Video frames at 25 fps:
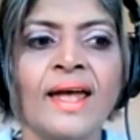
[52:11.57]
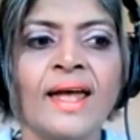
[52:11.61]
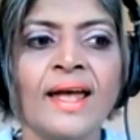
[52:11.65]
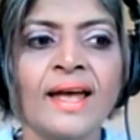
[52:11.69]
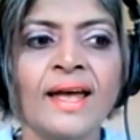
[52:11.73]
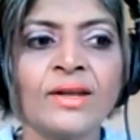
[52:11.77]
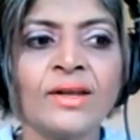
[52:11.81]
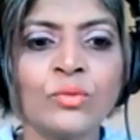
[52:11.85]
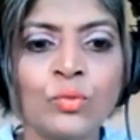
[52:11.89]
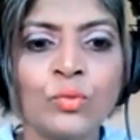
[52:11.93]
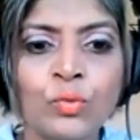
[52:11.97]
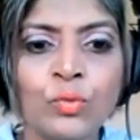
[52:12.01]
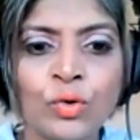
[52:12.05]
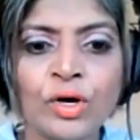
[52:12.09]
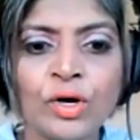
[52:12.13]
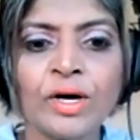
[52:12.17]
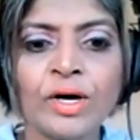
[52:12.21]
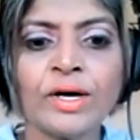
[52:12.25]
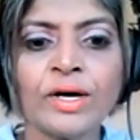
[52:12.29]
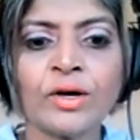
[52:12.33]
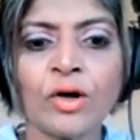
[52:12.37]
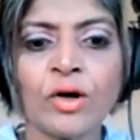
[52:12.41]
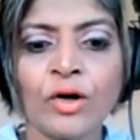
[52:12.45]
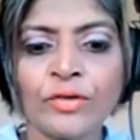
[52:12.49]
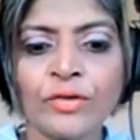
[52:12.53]
and
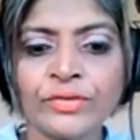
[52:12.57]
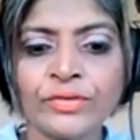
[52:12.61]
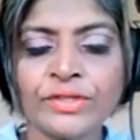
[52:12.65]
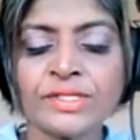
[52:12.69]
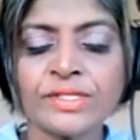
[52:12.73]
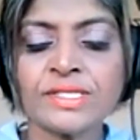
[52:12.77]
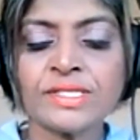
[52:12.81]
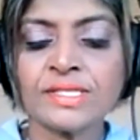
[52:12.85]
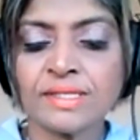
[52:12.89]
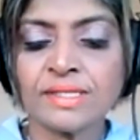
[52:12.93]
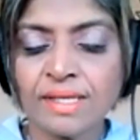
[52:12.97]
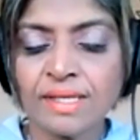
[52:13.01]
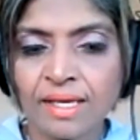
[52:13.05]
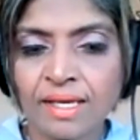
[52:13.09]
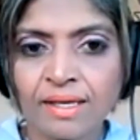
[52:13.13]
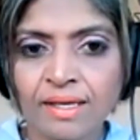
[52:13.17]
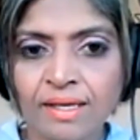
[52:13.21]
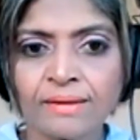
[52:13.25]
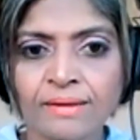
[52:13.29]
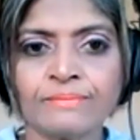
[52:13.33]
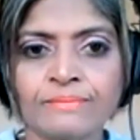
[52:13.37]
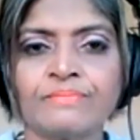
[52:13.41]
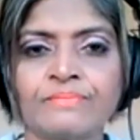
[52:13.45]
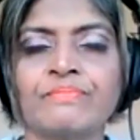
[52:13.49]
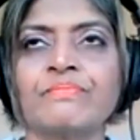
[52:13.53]
work on this
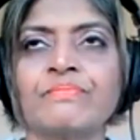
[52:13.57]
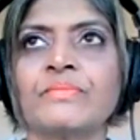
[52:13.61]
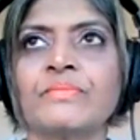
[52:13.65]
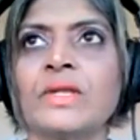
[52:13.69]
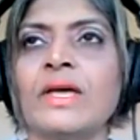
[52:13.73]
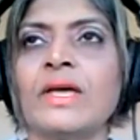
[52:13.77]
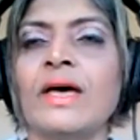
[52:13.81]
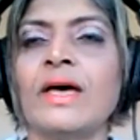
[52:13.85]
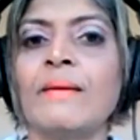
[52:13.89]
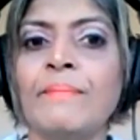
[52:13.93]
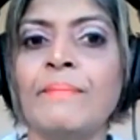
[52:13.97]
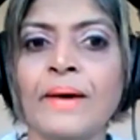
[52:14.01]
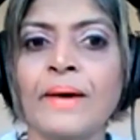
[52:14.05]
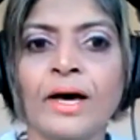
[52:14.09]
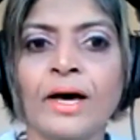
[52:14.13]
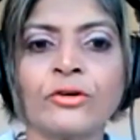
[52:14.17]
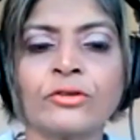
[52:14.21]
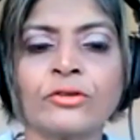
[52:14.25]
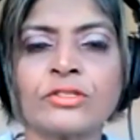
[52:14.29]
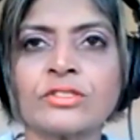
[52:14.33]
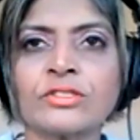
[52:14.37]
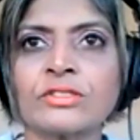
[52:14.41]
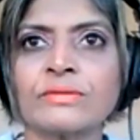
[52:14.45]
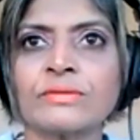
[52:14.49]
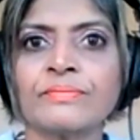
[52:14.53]
thing
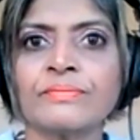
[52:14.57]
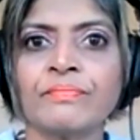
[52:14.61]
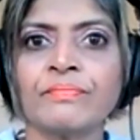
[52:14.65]
about